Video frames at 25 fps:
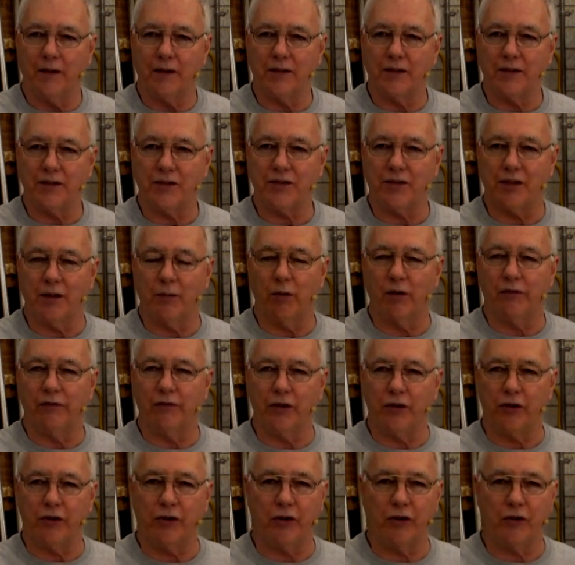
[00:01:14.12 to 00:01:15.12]
Some of you
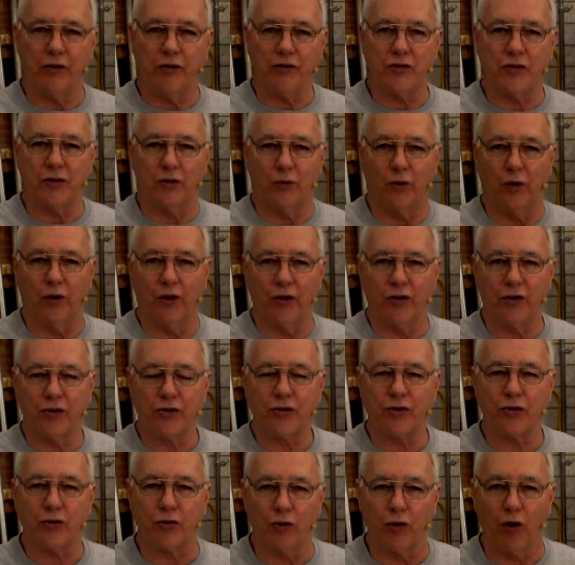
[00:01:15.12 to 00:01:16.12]
use the word
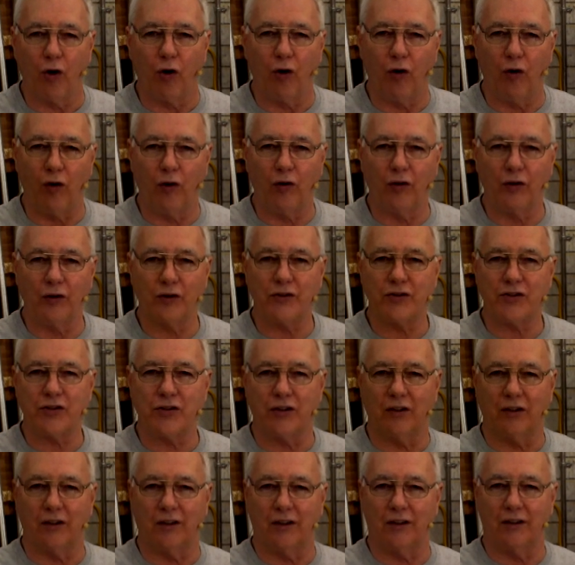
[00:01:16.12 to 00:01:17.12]
trolls
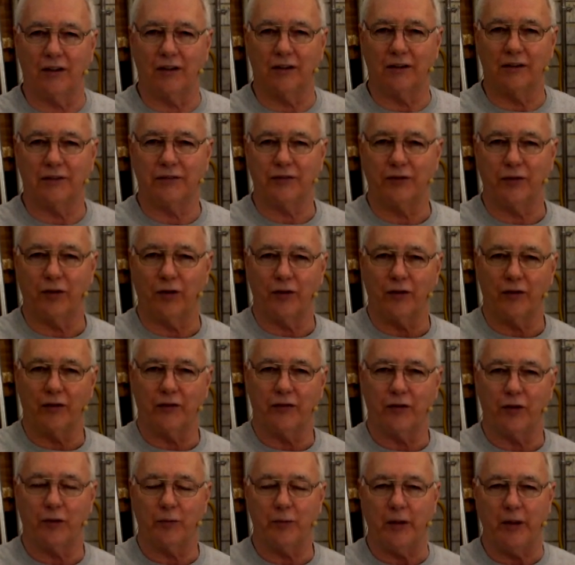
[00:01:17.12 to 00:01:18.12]

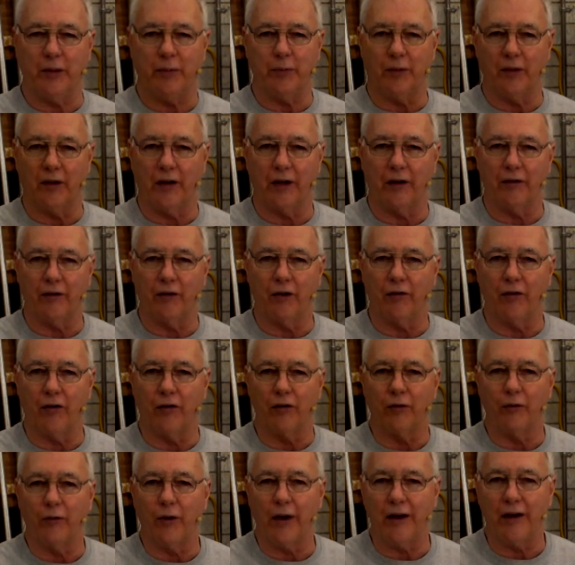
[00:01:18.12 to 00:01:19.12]
for people that are under
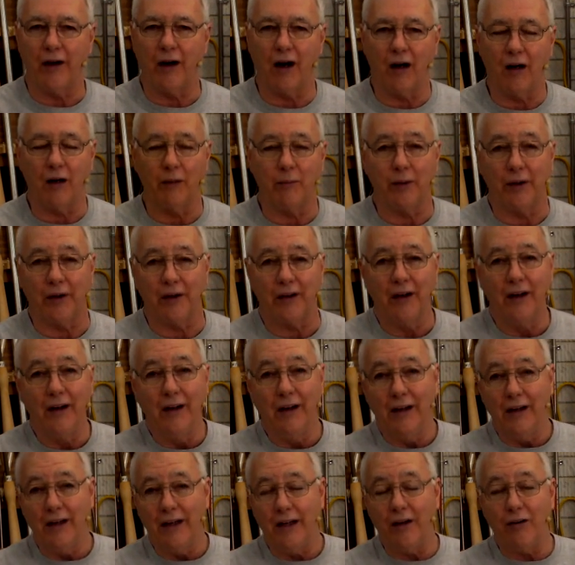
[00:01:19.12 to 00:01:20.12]
the radar, but
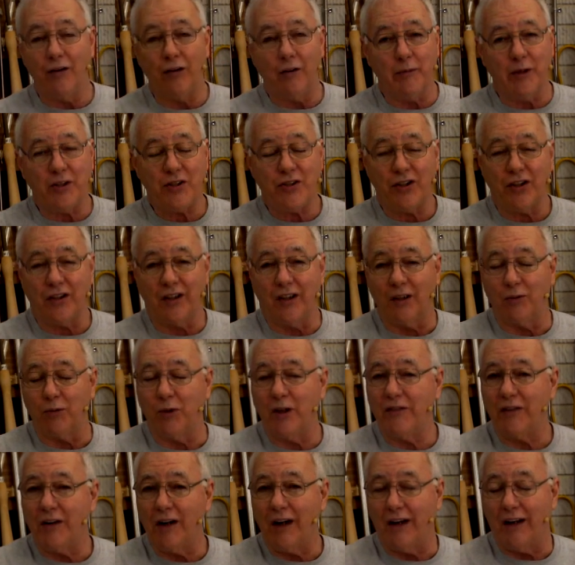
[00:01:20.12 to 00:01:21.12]
here in Michigan,
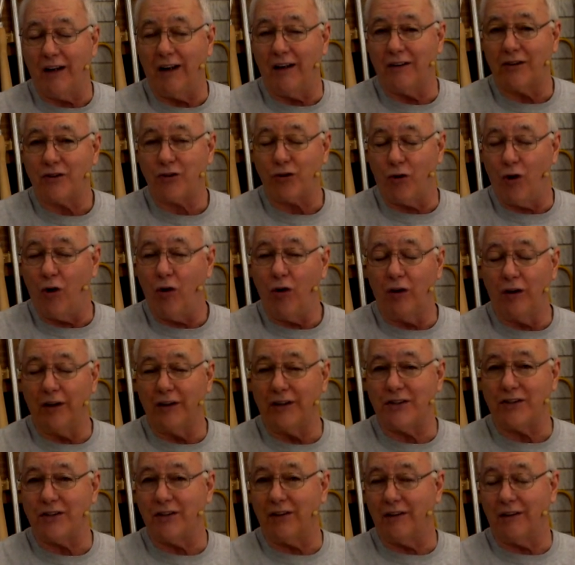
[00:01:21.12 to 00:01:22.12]
we've got a troll
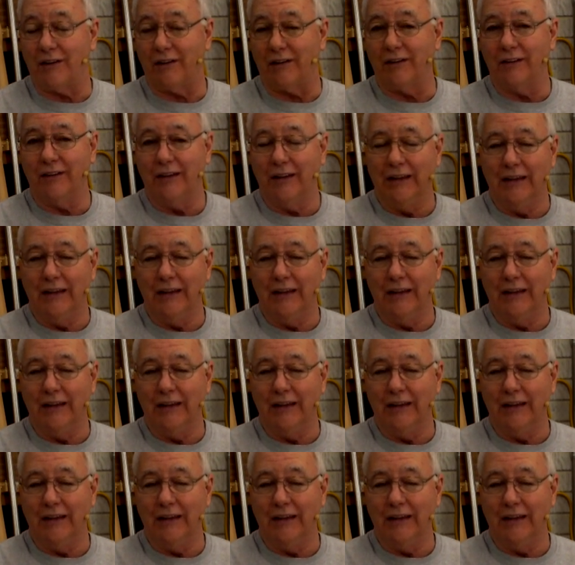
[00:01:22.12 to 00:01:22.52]
is a